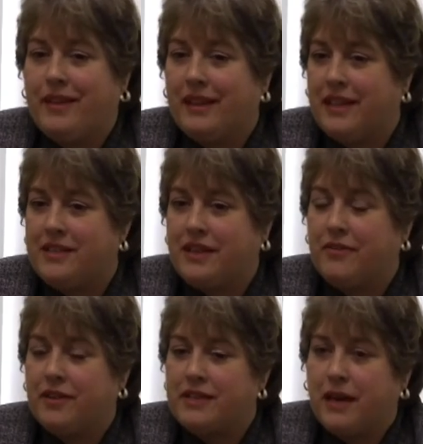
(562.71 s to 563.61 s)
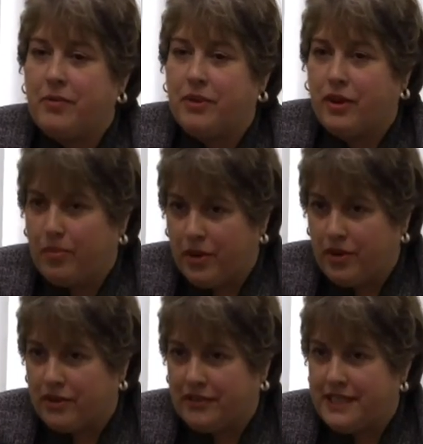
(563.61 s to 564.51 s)
Let's say, for example, there are
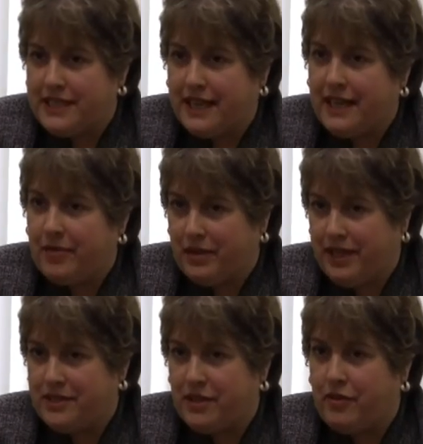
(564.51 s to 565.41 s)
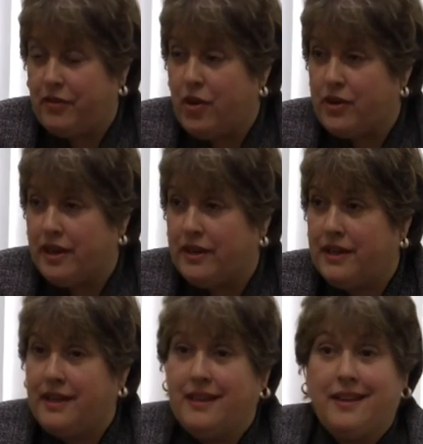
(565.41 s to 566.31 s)
burglaries taking place in Avoca
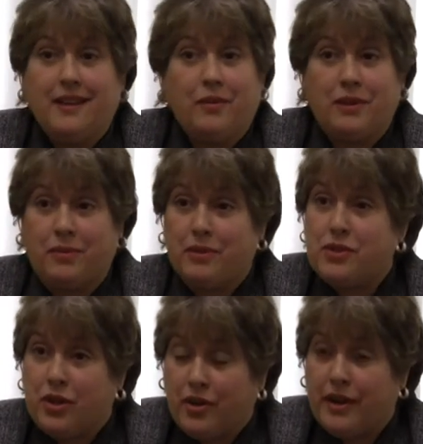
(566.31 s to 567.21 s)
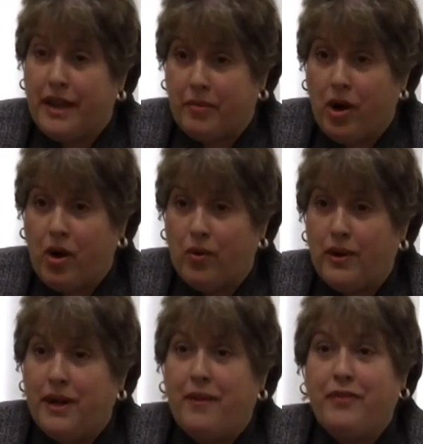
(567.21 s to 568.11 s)
with a certain
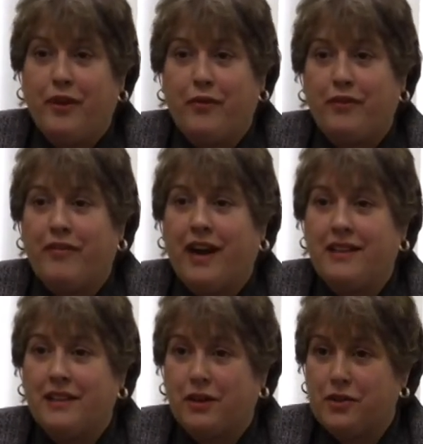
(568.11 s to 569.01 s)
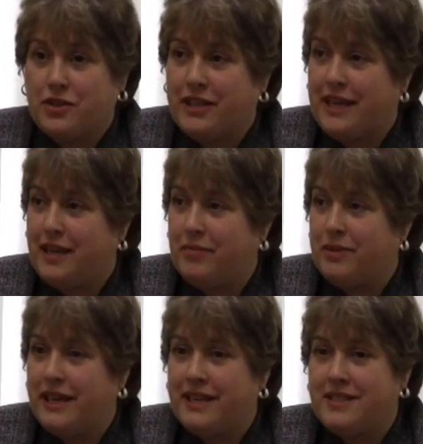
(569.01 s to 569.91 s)
MO. If we find that those are taking
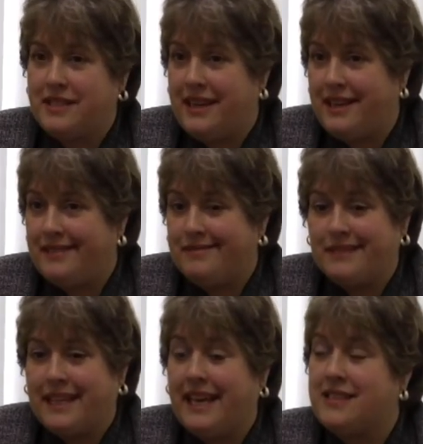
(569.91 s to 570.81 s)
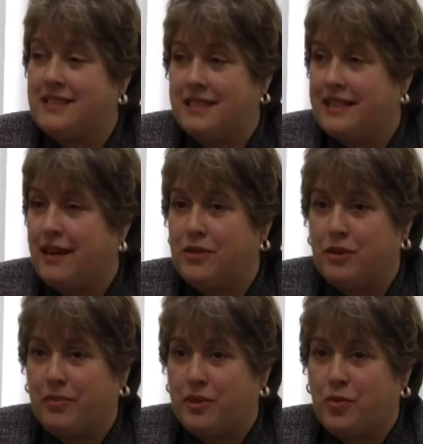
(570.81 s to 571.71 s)
place in Kingston
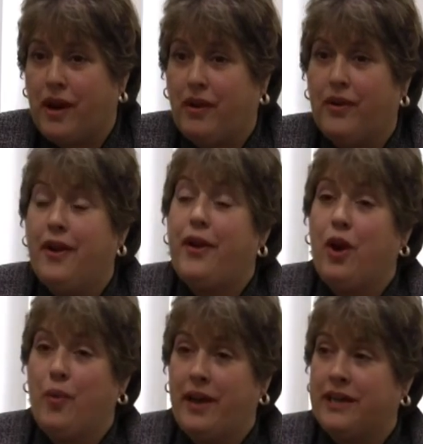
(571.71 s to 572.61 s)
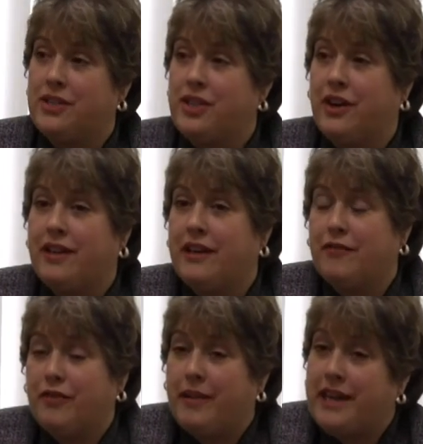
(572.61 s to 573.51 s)
Township as well, we can share that
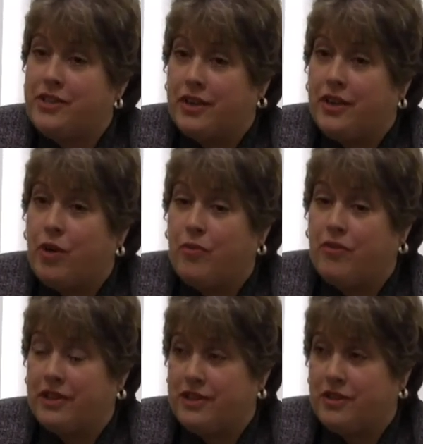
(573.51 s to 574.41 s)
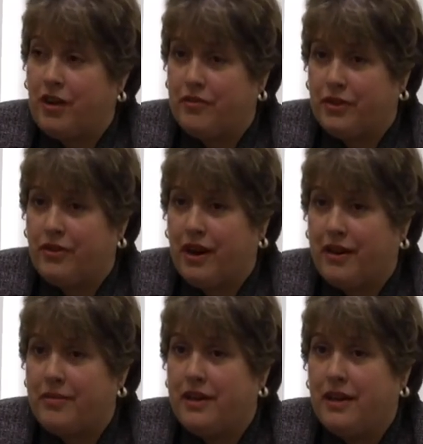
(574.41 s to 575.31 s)
information and hopefully solve the
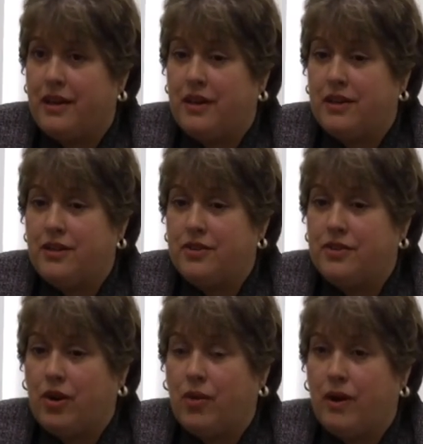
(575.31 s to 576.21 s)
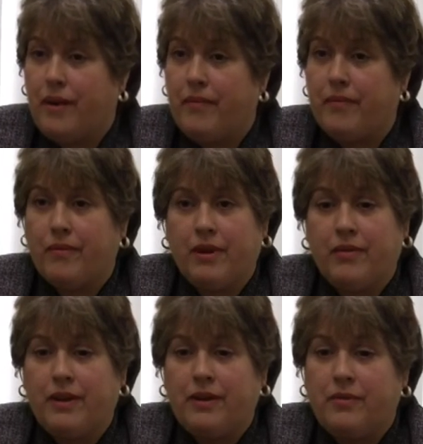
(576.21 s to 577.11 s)
crime. So
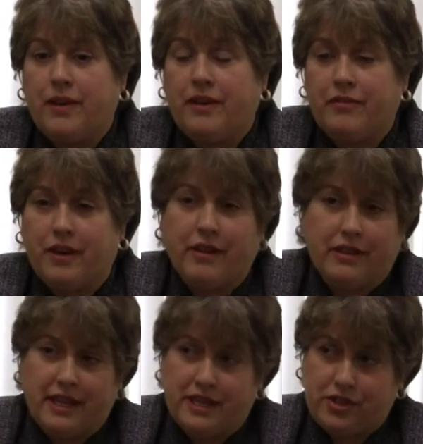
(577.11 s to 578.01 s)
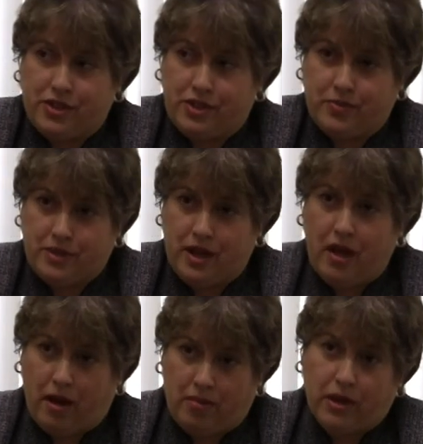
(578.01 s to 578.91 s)
we have great relationships
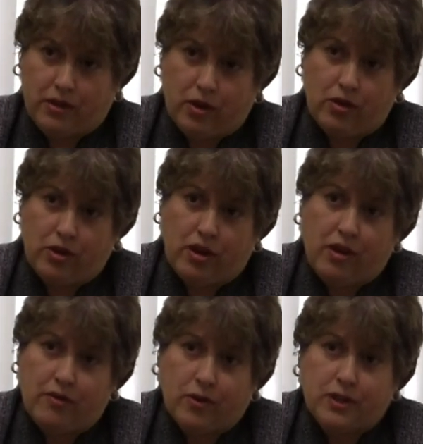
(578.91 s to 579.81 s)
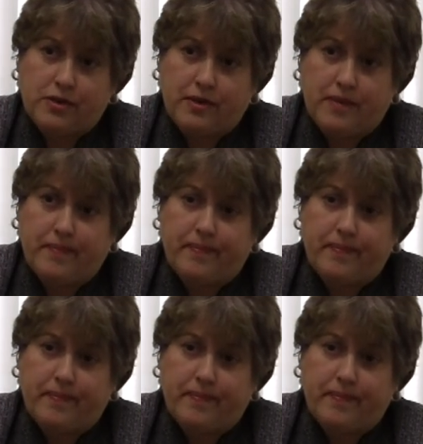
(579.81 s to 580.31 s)
among local law enforcement.